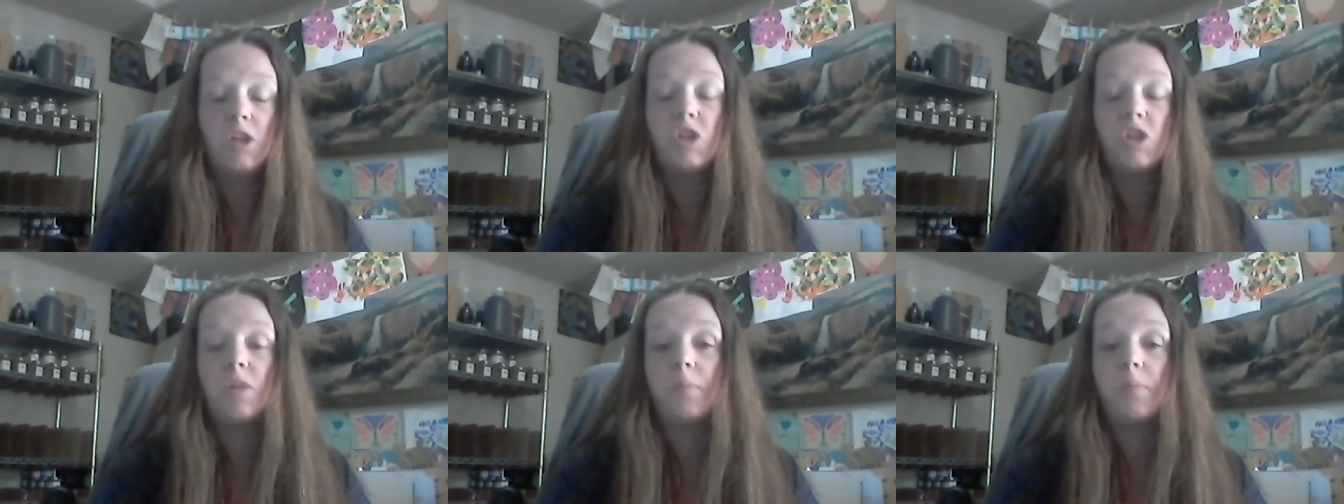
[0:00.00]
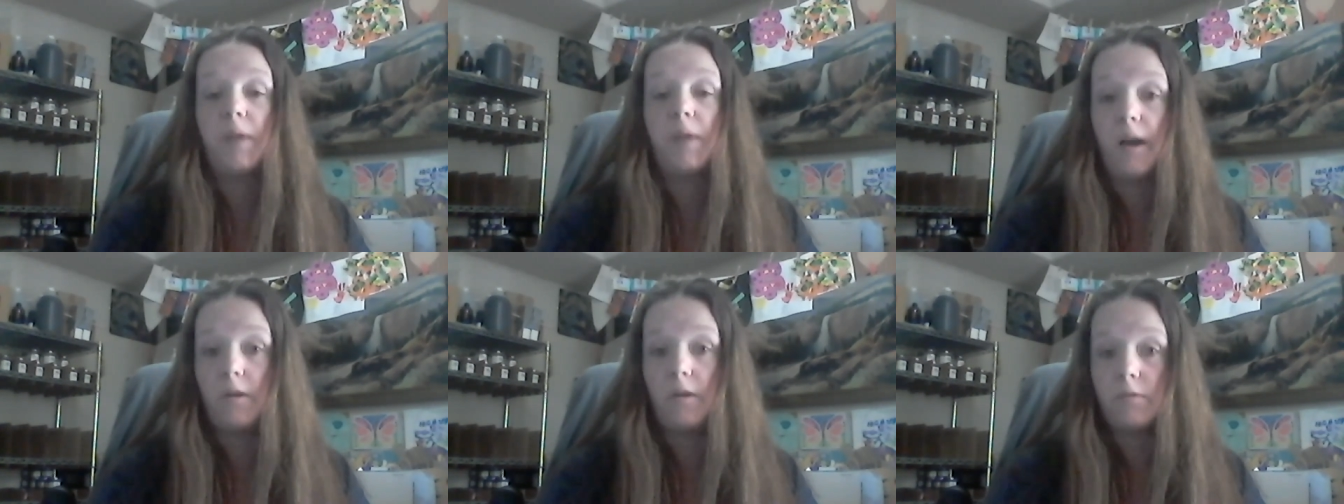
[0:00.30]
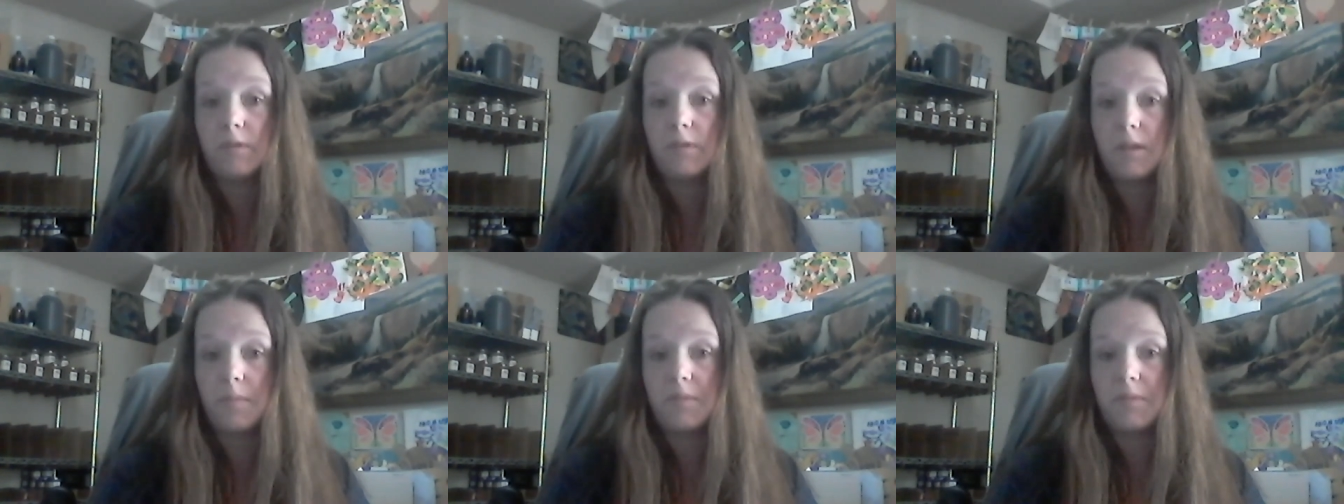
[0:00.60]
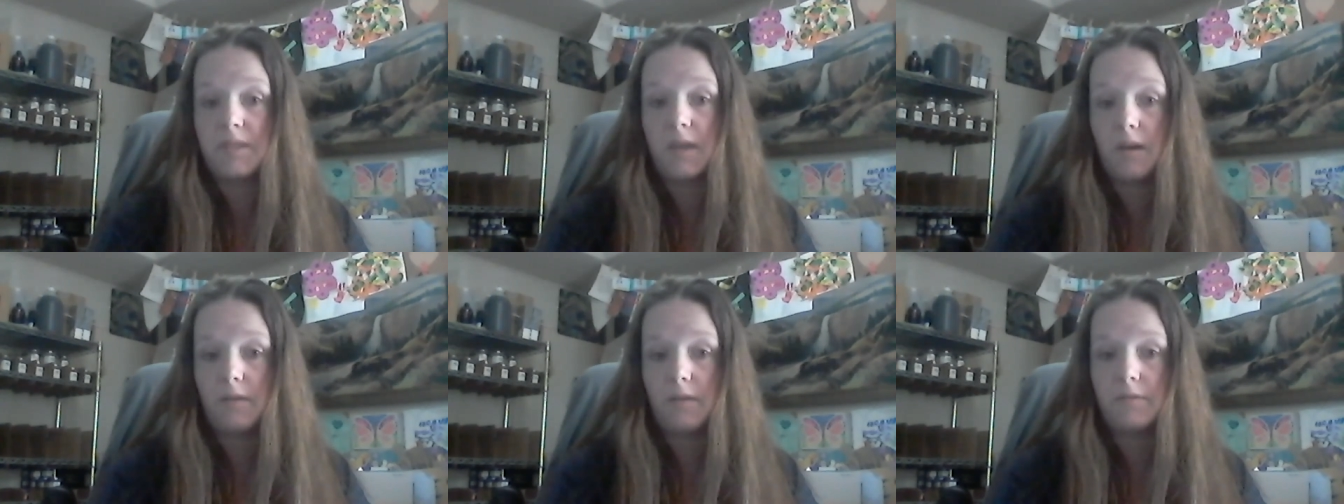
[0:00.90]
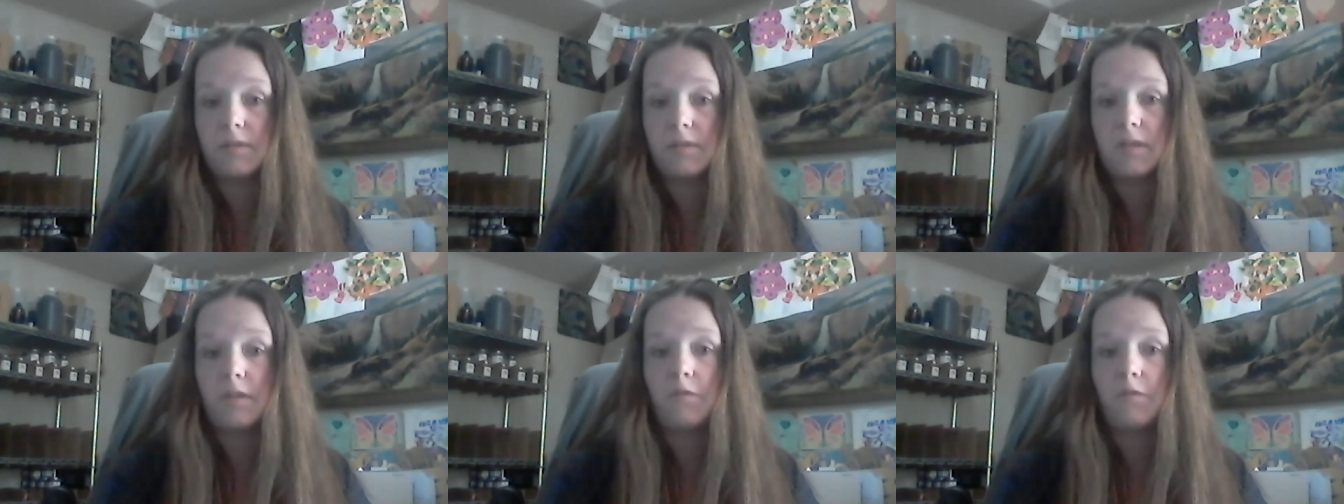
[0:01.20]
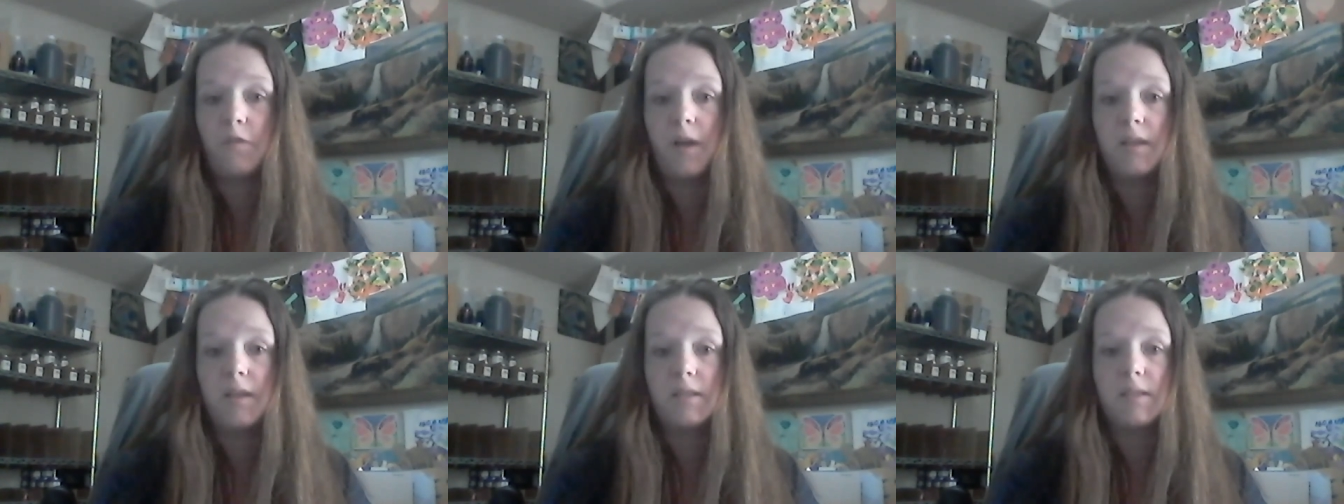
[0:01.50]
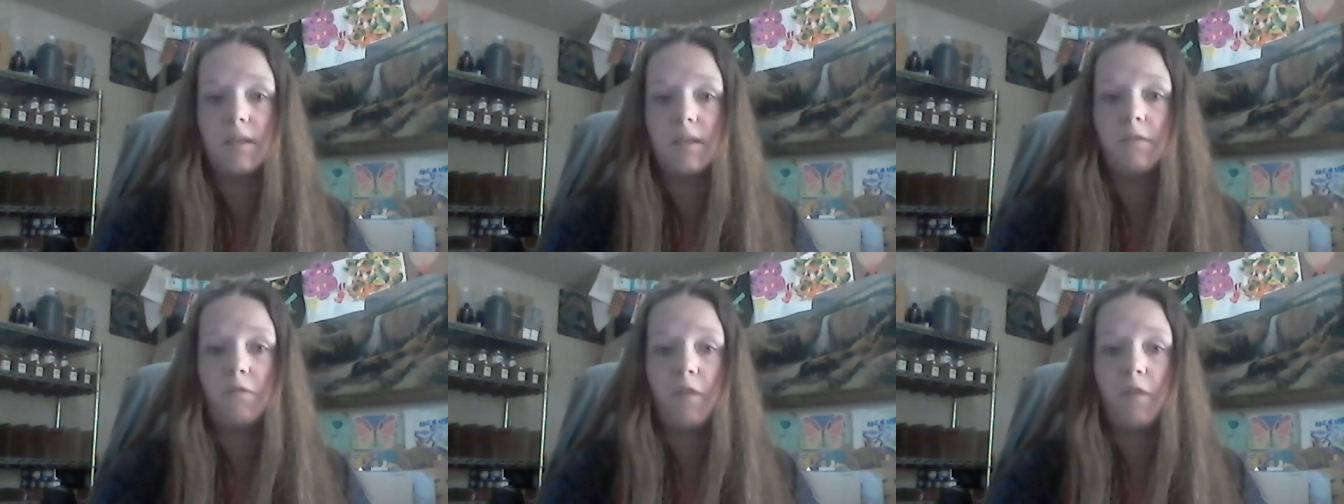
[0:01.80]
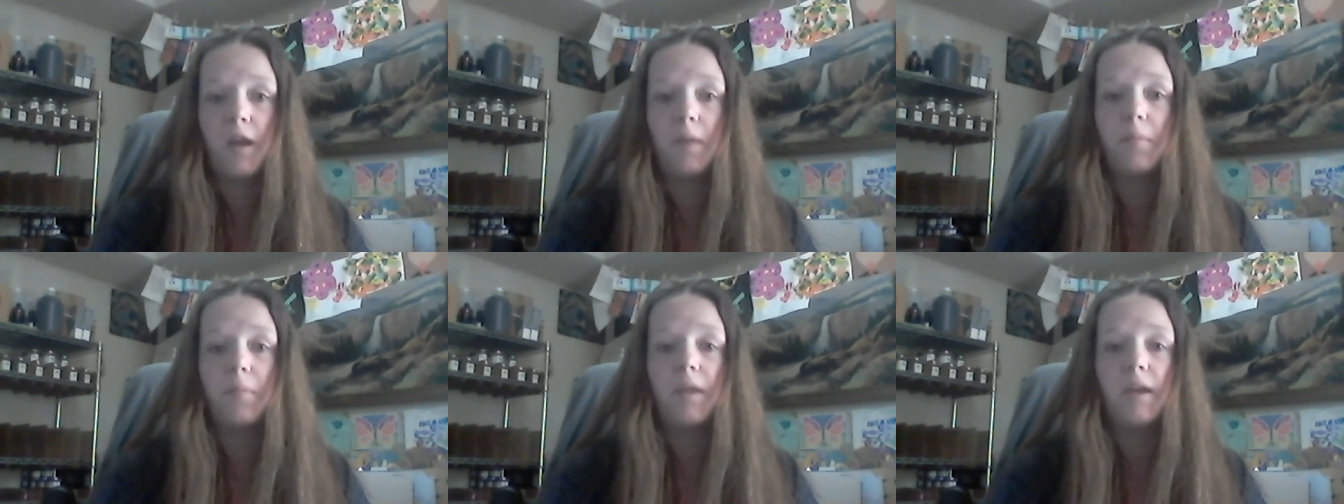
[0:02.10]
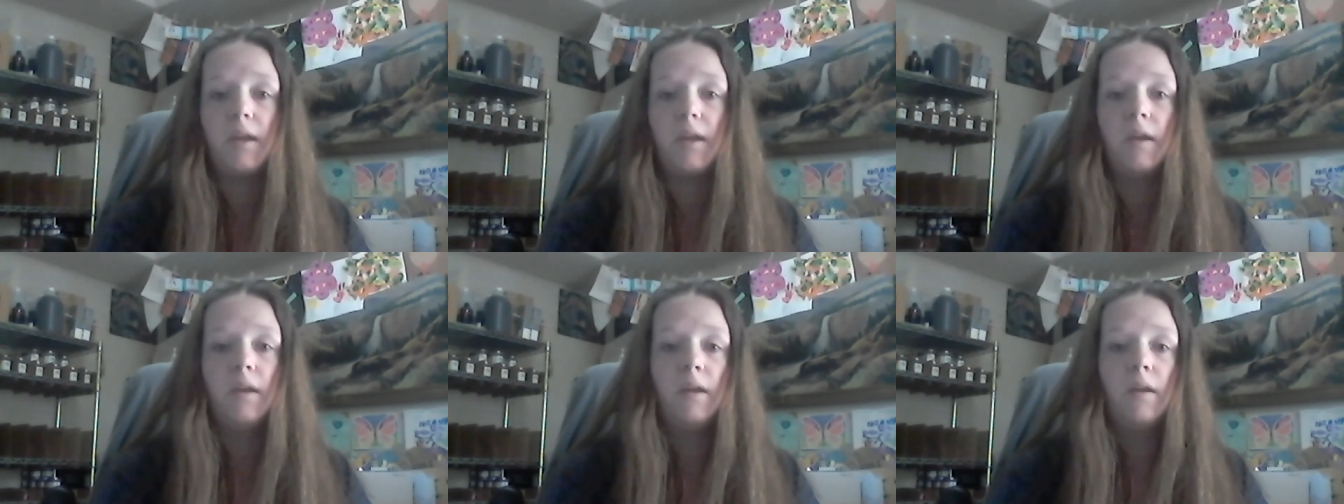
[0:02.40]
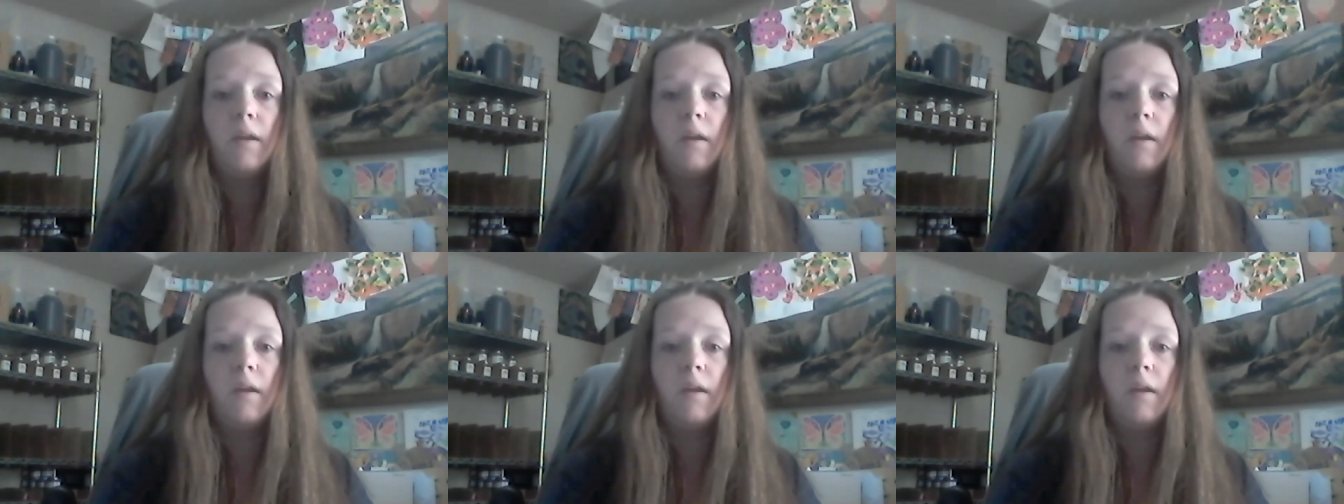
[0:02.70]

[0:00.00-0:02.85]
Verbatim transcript: ship it out themselves to friends and family